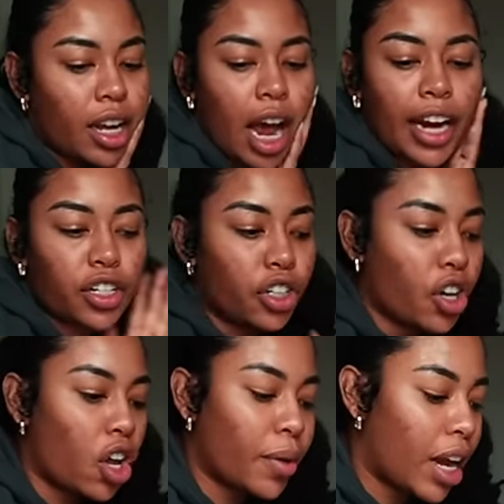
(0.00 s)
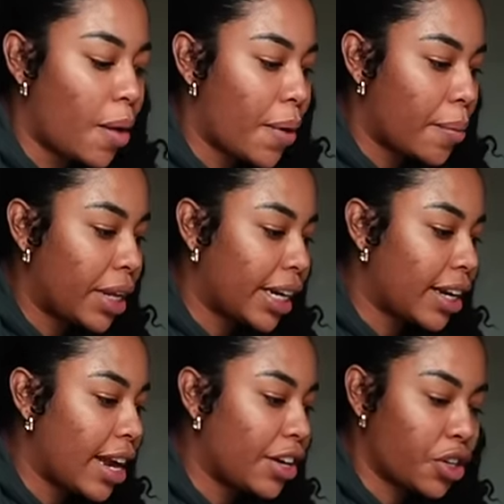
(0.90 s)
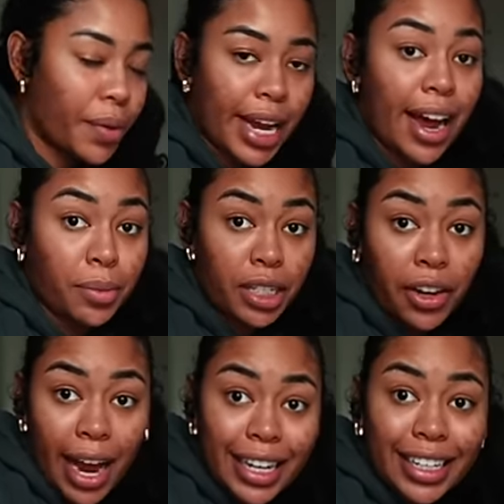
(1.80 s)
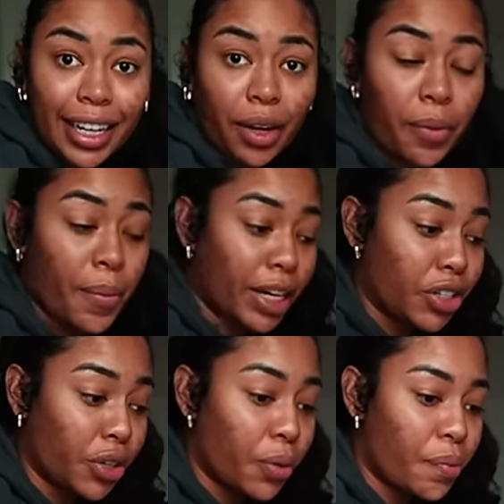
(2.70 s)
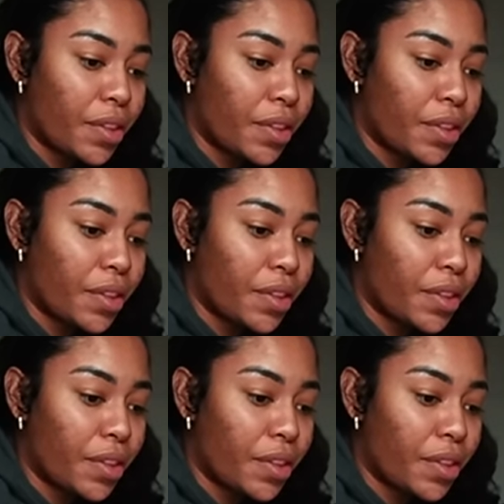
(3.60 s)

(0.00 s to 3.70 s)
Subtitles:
I turned it all the way up. I'm like doing, I'm still editing, mind you,